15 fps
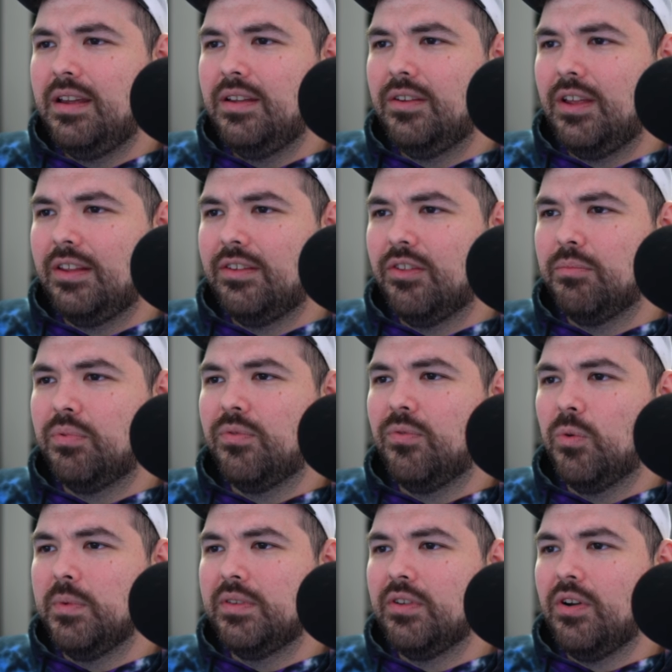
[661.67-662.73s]
Okay, so the
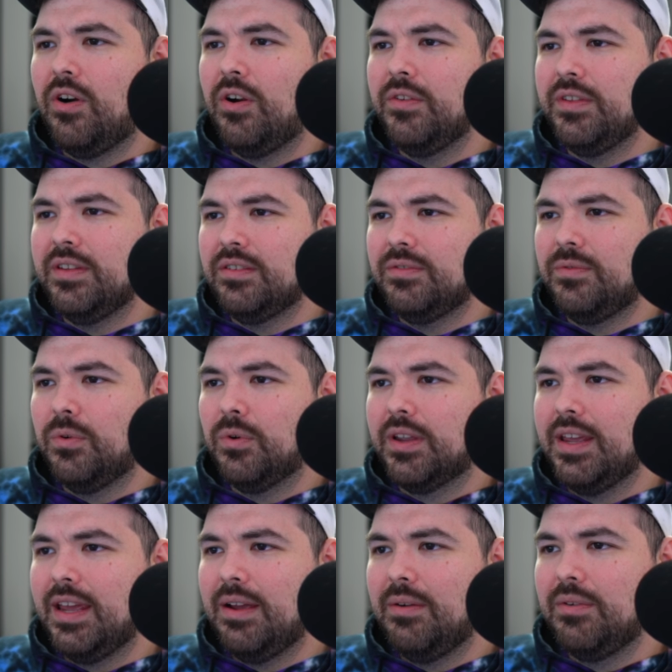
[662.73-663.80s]
performance are these
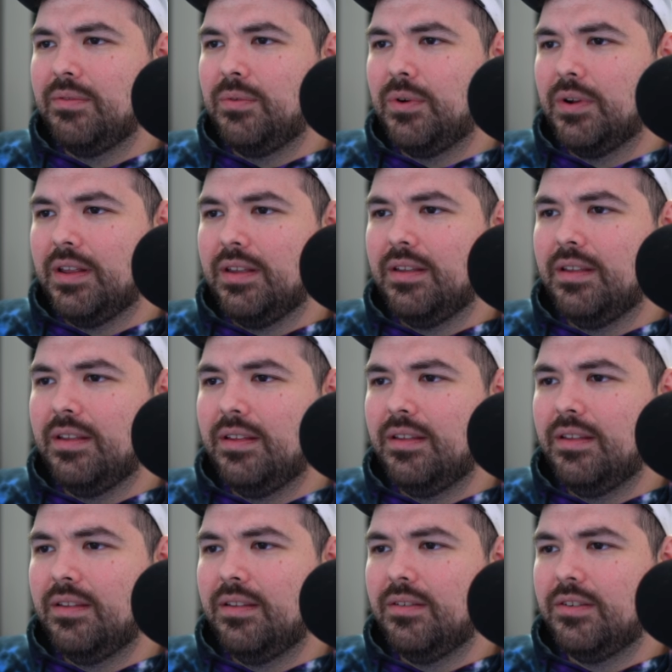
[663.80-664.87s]
4K 140,
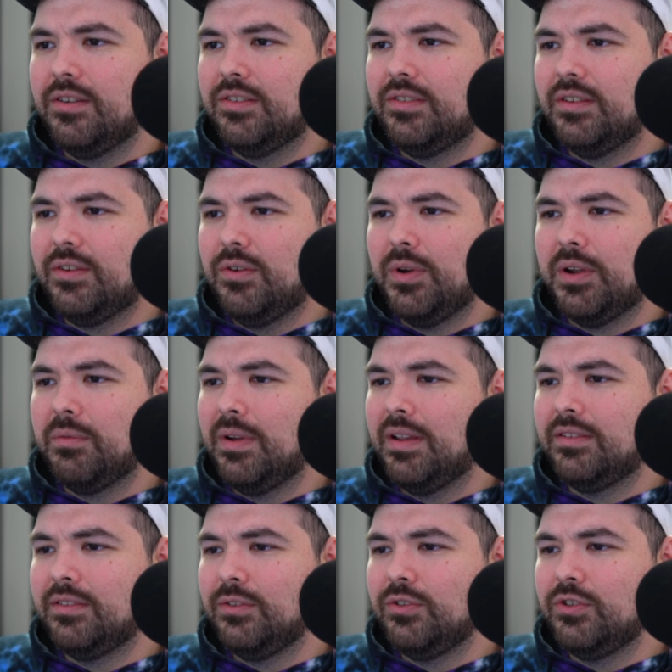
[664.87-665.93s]
just a quick
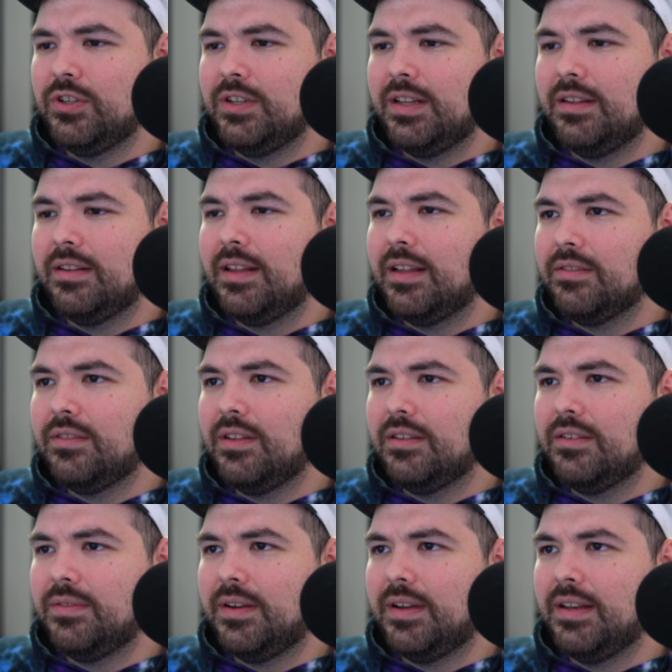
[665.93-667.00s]
resolution, and that's
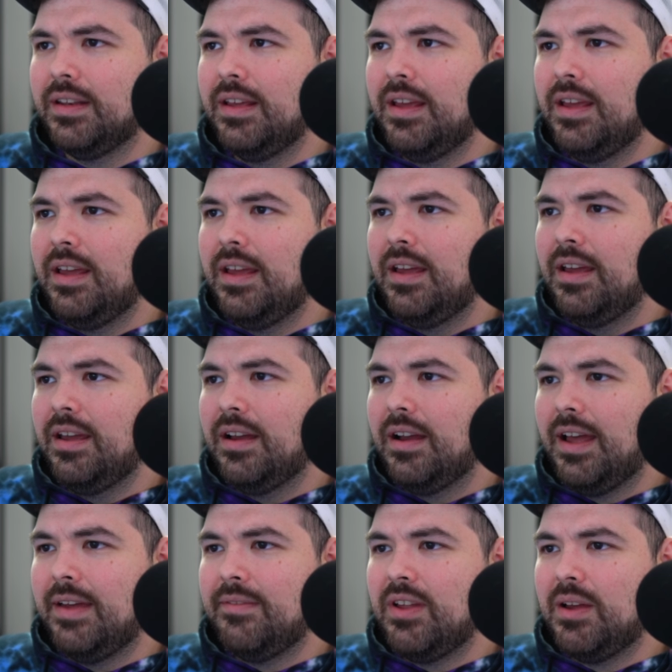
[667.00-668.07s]
fine.
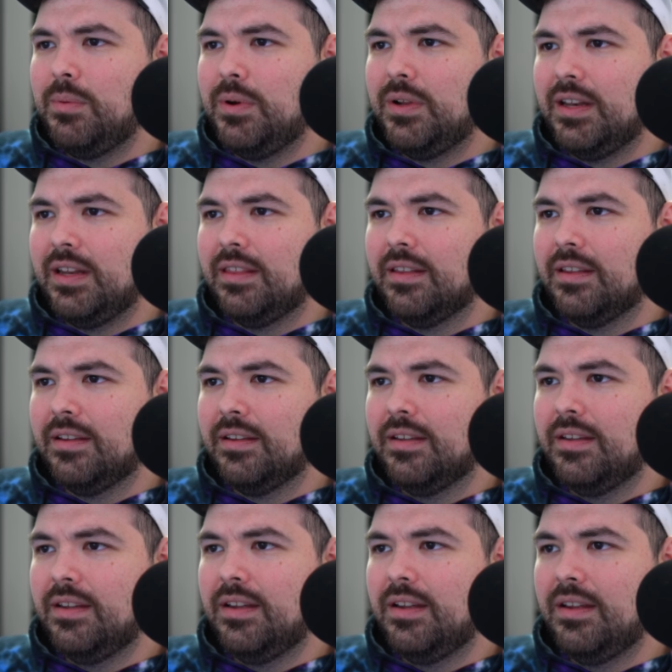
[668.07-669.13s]
I have not put anything.
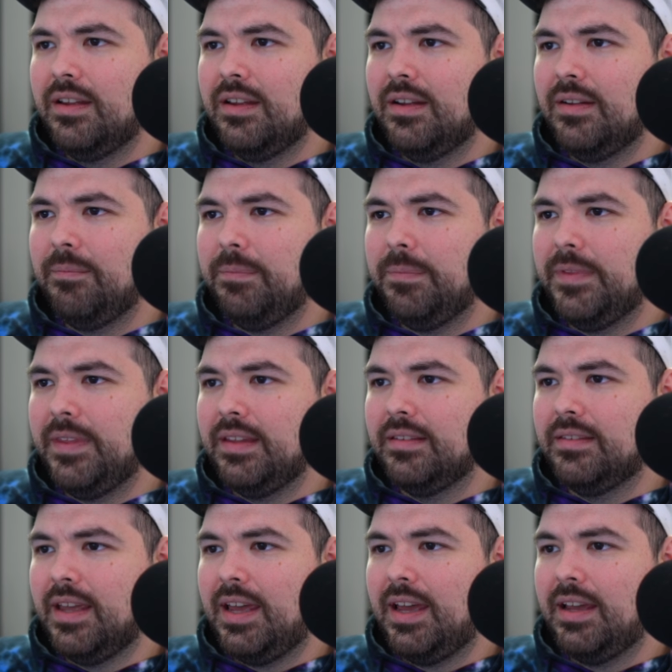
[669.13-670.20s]
And
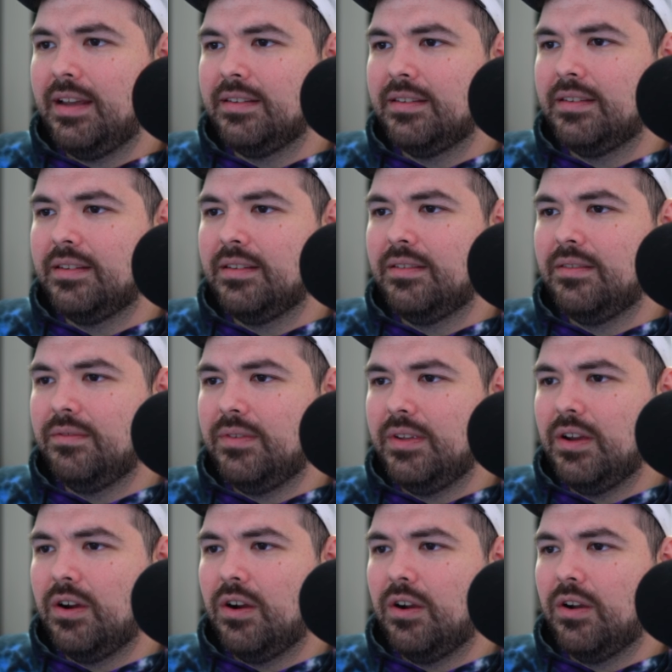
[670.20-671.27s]
tags,
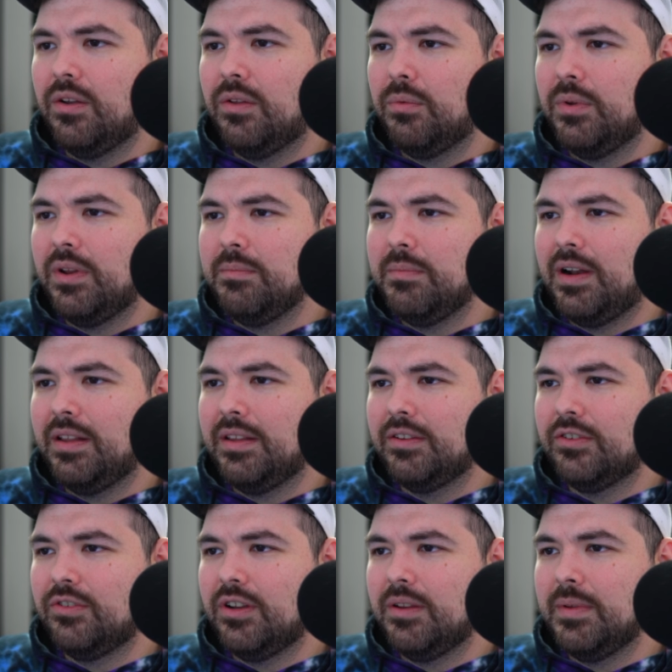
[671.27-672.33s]
VR, 3D modeling,
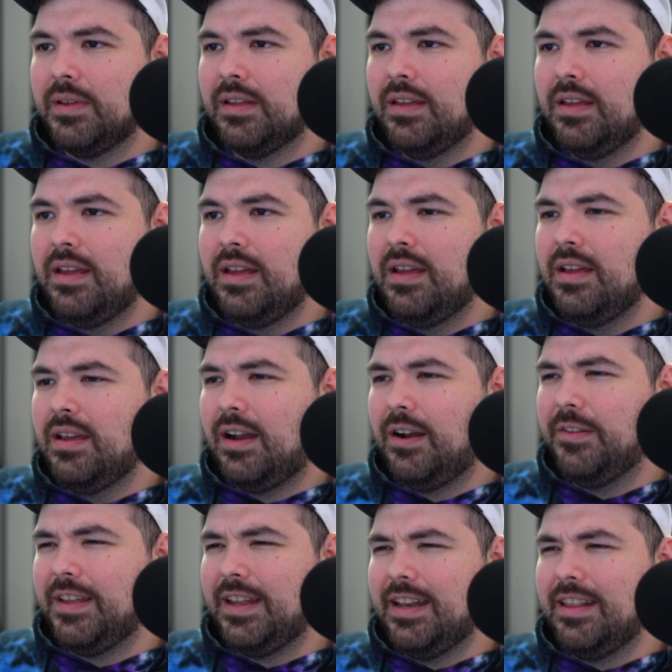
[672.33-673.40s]
streaming. I don't
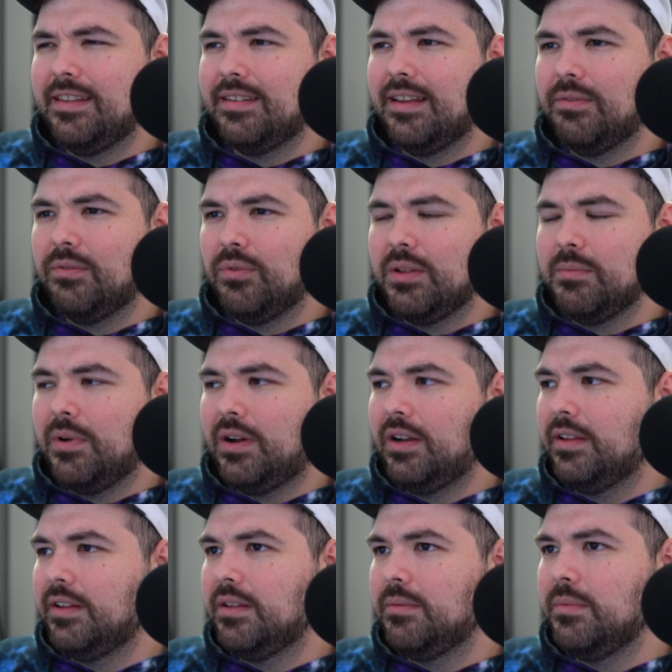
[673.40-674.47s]
think any of these have 3D
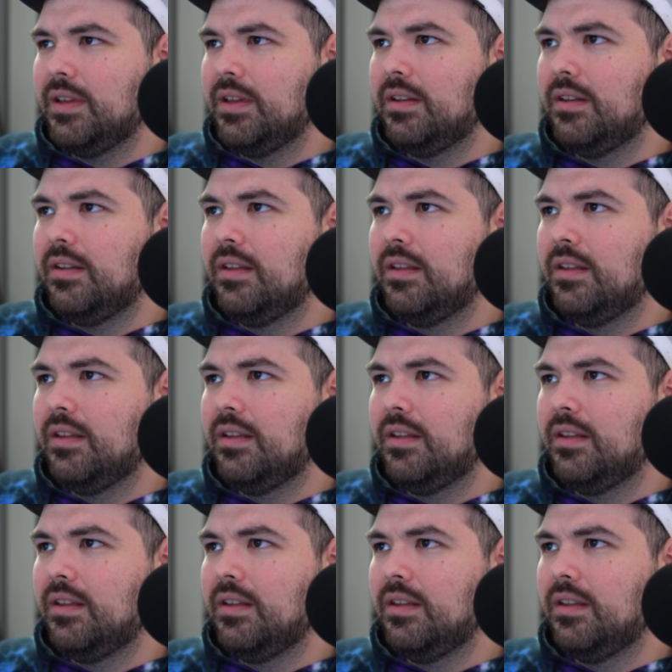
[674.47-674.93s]
modeling on them yet.